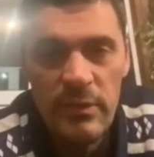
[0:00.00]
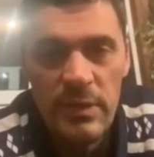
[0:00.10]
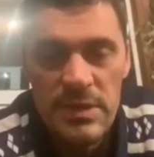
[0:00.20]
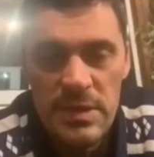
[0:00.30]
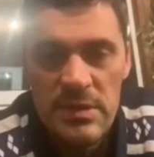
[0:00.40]

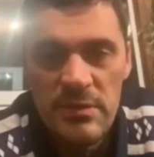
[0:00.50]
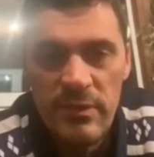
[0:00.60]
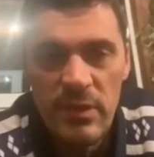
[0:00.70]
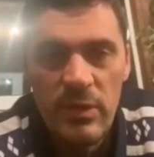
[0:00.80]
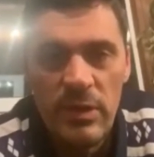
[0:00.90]
this is
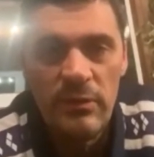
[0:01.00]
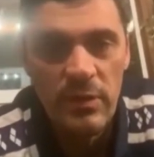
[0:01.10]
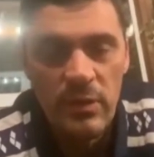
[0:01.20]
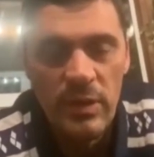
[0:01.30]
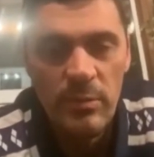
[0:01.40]
very,
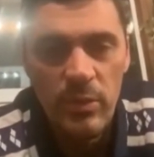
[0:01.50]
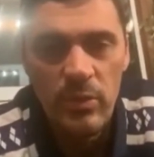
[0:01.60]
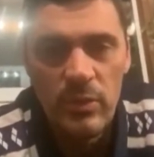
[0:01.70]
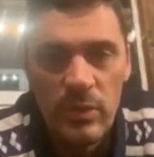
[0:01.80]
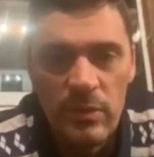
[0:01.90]
very
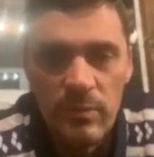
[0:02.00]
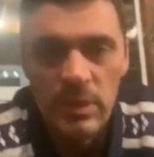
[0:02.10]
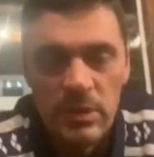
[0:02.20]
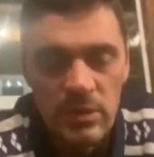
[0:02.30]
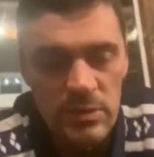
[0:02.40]
important,
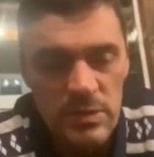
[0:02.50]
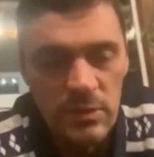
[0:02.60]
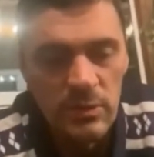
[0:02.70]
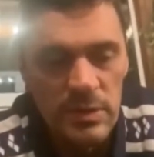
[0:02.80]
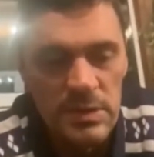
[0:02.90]
because, you
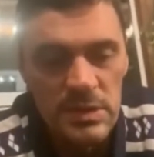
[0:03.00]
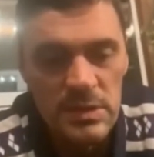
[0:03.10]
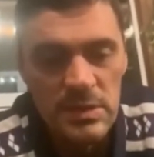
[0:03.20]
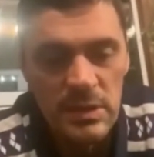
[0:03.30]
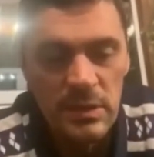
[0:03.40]
know, this
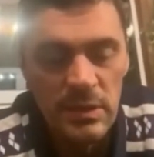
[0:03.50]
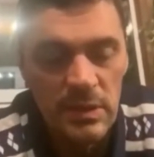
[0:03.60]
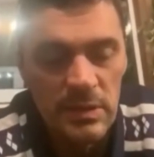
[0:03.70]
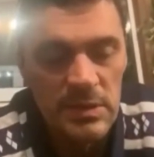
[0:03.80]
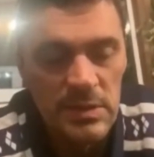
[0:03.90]
is
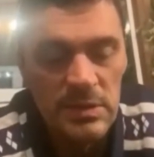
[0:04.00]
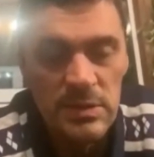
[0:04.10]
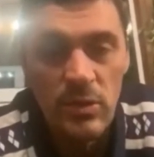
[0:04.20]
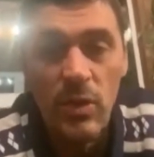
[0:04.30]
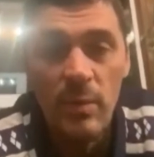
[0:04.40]
this is
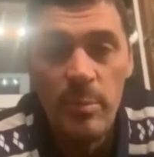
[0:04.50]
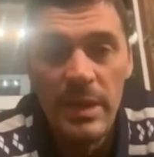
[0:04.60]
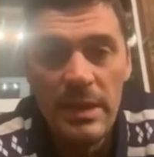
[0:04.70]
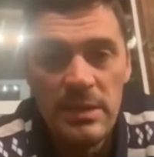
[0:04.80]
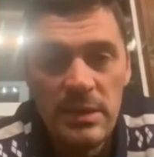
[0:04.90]
your
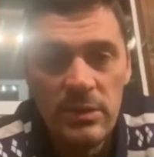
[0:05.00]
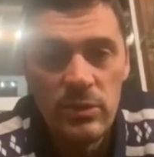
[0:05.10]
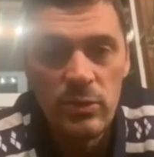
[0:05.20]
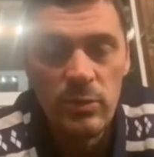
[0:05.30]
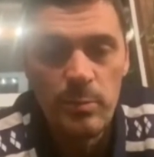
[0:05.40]
ability
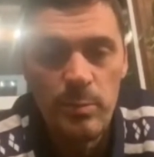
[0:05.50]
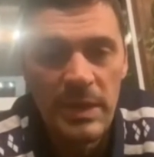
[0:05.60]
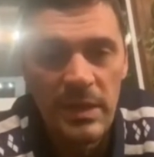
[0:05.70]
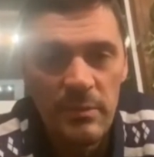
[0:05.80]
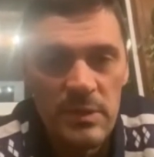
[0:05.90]
to
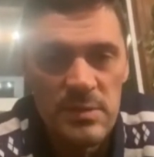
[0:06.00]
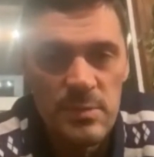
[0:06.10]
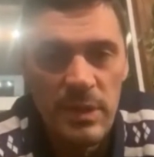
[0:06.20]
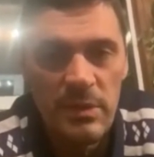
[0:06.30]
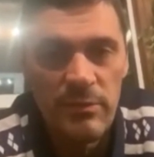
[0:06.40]
pick up the
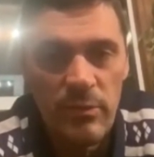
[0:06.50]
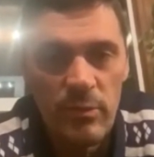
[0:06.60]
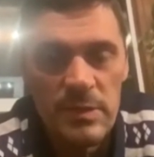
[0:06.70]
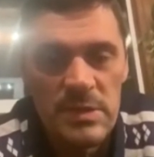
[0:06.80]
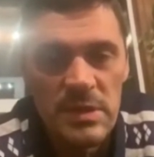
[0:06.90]
speed from
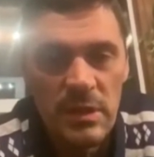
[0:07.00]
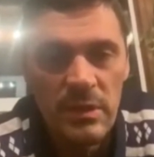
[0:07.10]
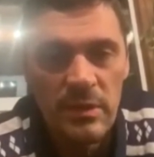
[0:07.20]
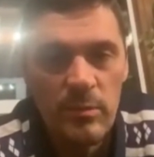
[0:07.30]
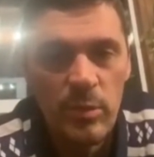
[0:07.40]
the
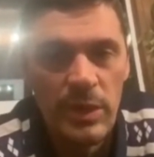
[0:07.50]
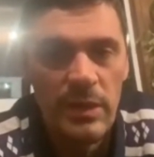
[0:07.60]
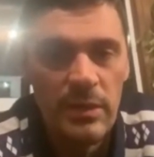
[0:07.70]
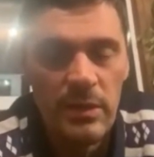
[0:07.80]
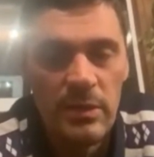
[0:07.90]
start and bring
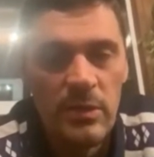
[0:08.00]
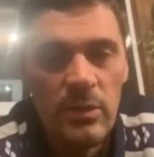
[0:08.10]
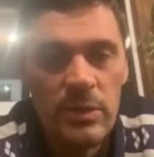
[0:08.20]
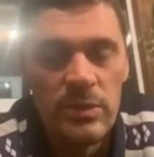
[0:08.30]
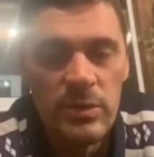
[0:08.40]
it, you know,
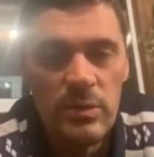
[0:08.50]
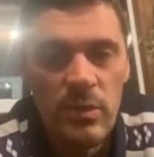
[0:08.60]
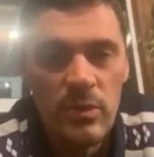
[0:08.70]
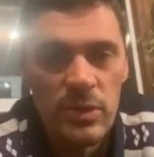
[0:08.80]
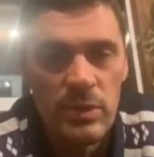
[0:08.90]
into the
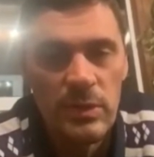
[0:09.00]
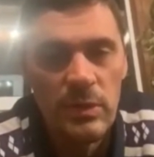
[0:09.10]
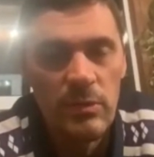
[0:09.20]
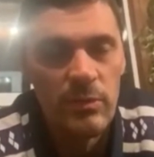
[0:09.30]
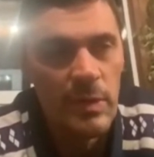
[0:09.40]
motion, you
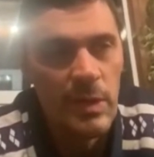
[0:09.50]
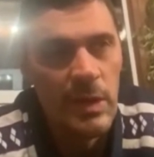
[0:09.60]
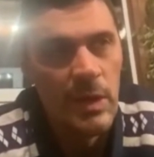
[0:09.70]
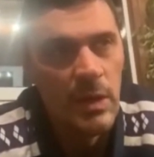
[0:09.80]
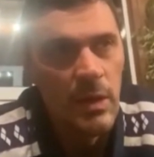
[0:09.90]

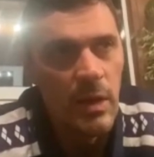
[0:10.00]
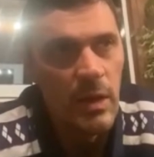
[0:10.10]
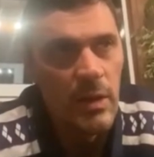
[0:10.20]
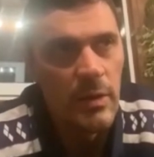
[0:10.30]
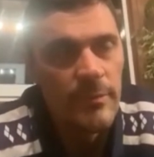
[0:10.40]

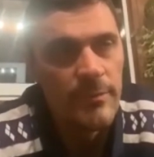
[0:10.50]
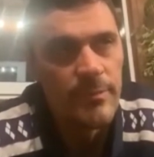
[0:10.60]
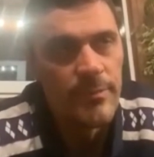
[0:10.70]
know.